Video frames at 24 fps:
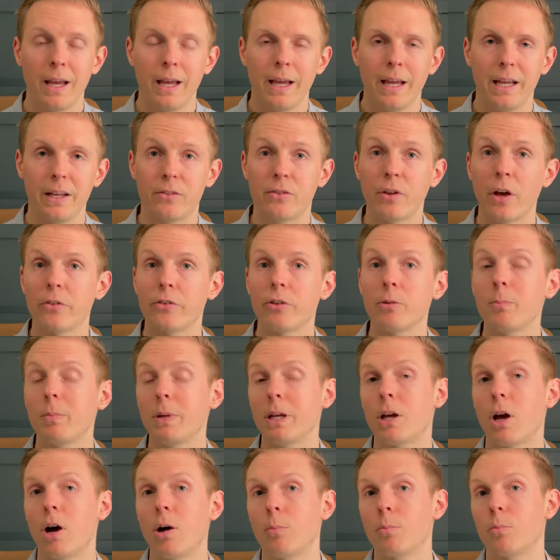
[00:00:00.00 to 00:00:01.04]
it doesn't
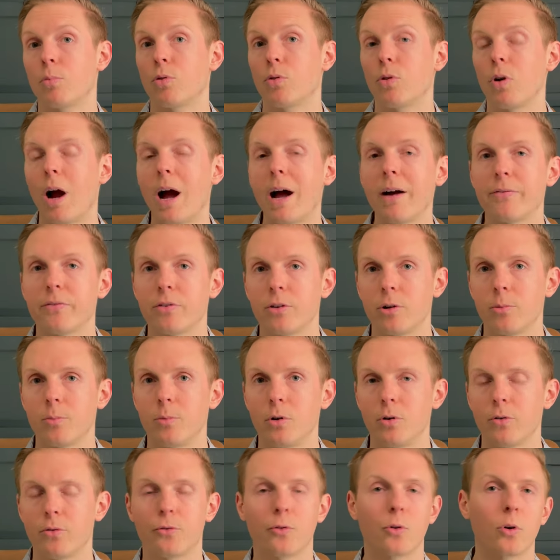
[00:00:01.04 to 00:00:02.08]
become
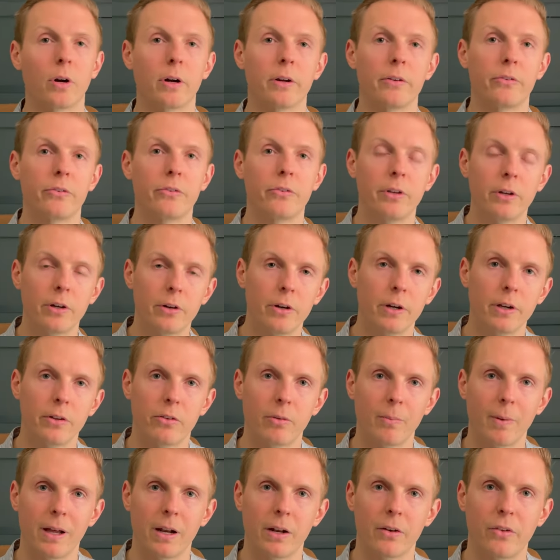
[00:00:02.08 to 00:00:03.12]
profitable for a serious
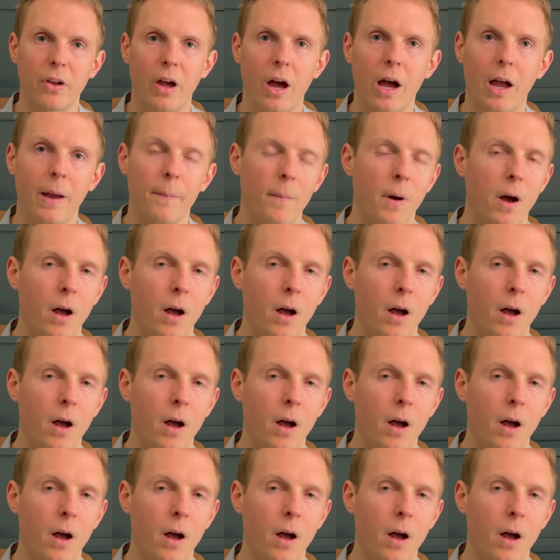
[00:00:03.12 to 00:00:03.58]
amount of time.